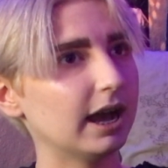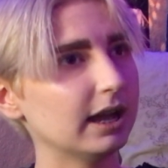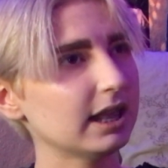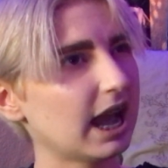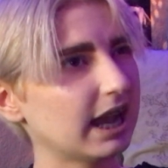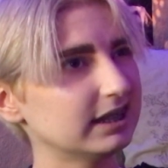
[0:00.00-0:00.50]

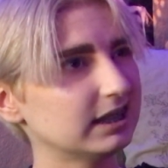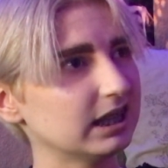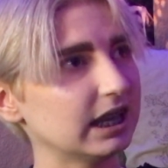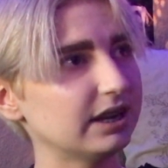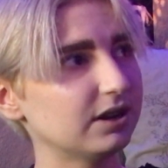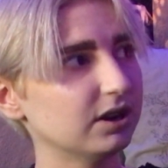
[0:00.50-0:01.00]
Elle
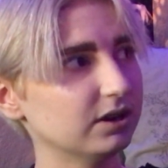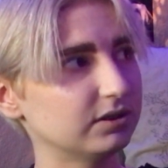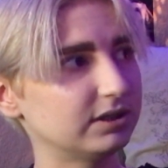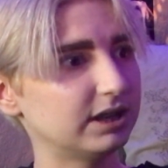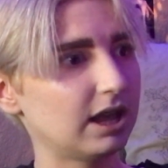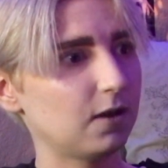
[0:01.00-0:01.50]
isolated
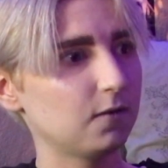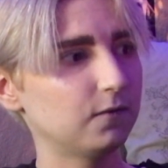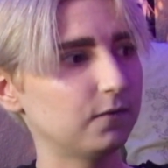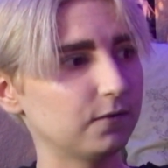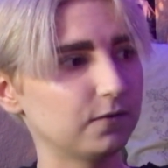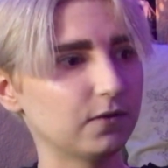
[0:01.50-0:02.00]

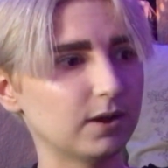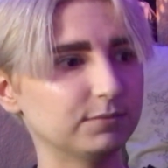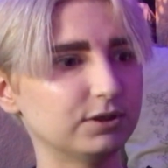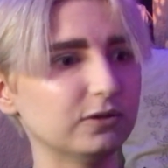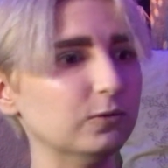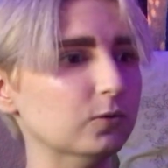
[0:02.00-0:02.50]
herself
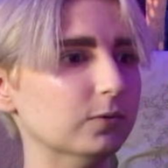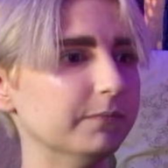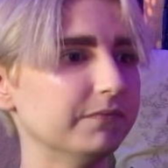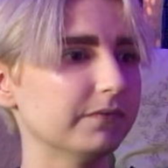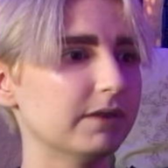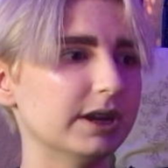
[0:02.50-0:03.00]
from school
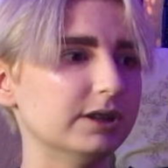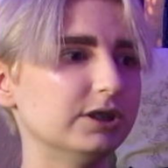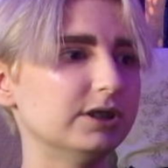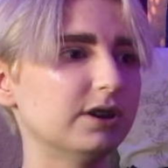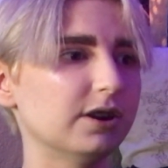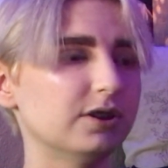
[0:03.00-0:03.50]
and
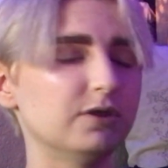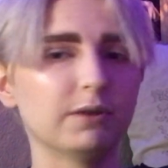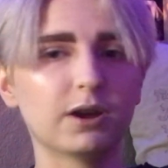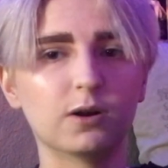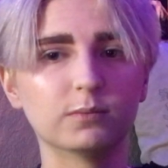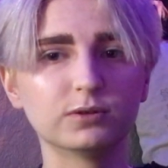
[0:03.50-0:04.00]
she started
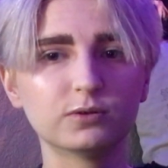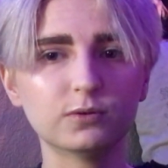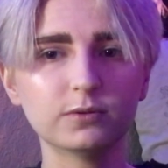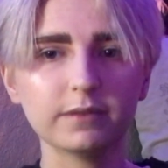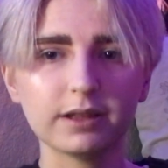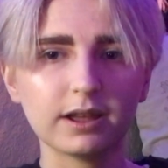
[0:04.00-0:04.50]
doing
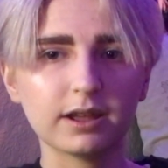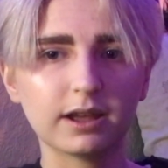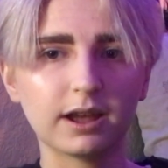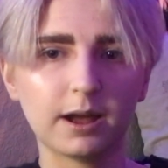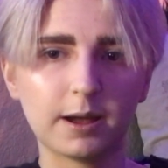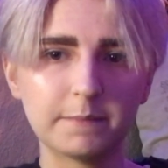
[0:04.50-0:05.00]
homeschool
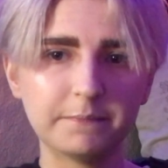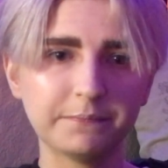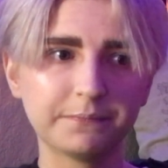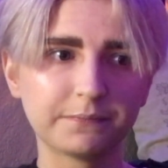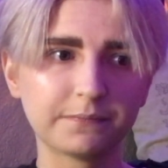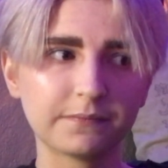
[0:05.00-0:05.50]
um,
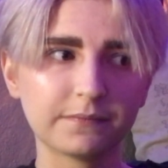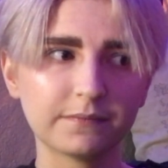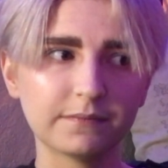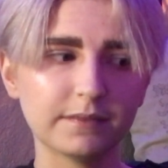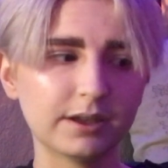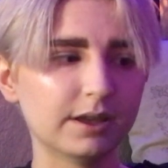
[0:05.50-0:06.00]

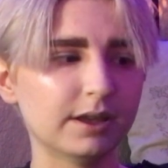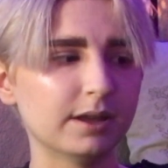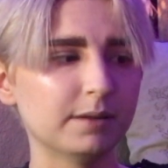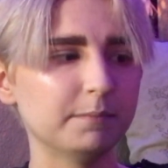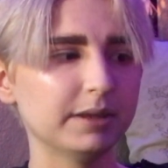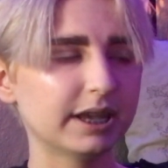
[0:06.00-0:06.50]

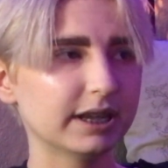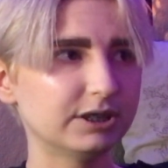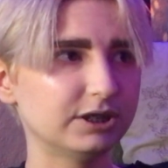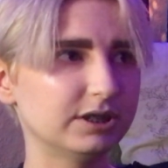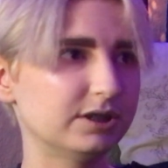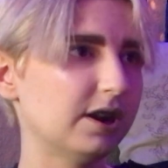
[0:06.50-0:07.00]

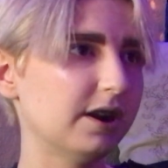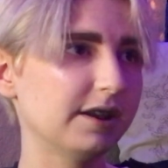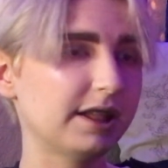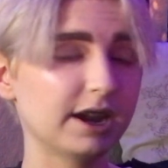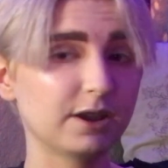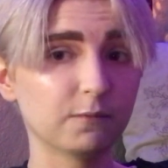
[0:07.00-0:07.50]
because she
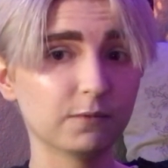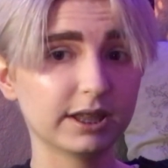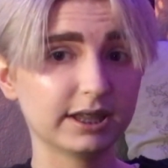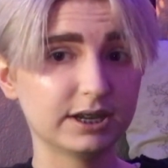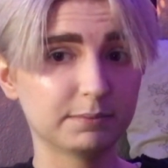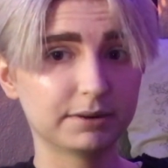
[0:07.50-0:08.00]
started getting
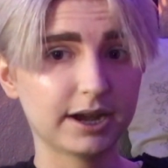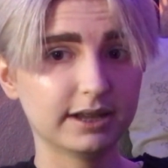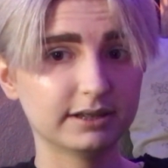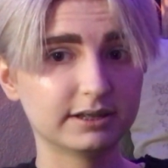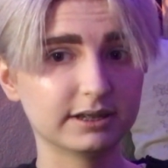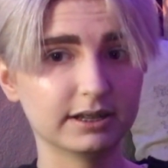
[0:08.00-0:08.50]
really
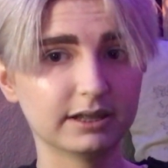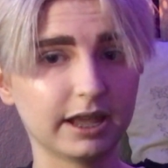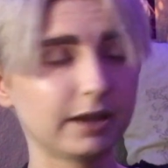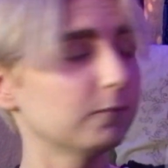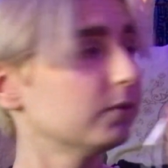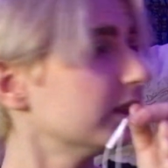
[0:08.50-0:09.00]
depressed and
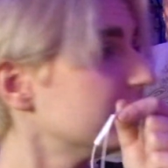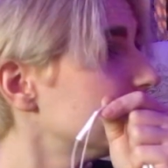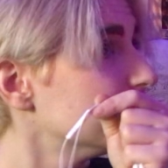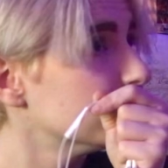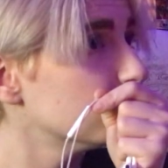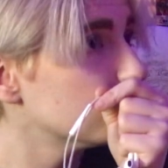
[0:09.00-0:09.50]
like really
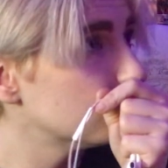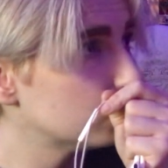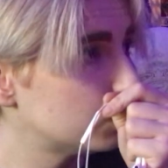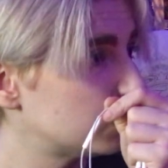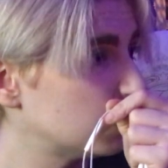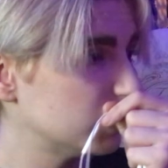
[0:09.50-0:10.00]

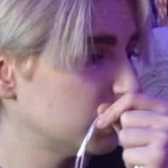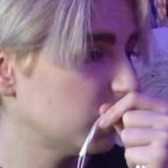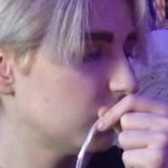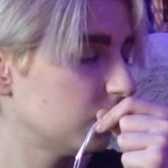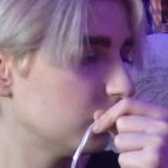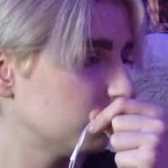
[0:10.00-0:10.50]

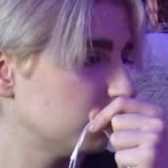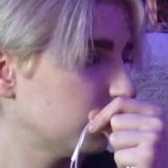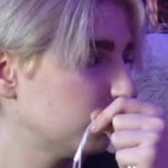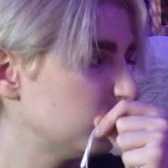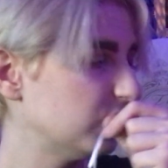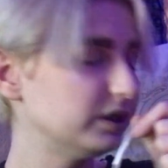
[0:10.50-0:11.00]
dissociated all the
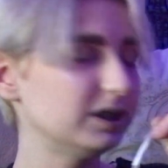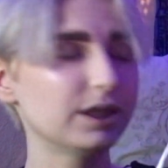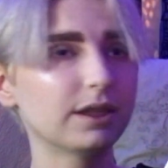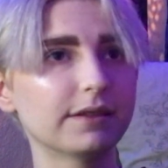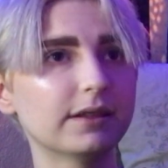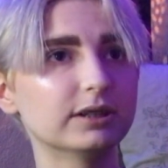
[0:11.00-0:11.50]
time and
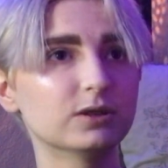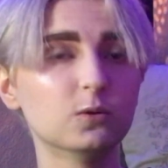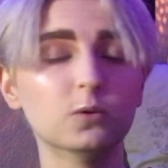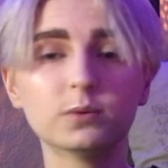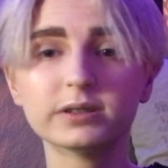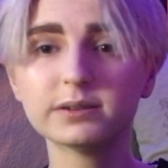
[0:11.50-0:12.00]
she thought that
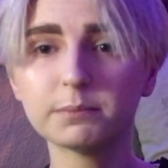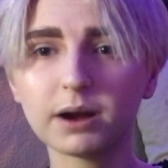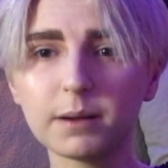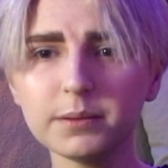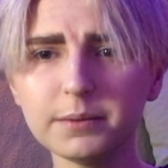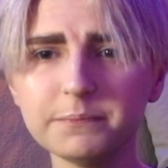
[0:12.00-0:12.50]
school was the
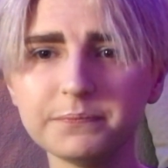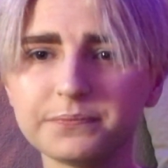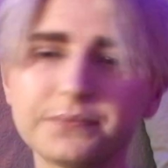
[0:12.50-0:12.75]
problem.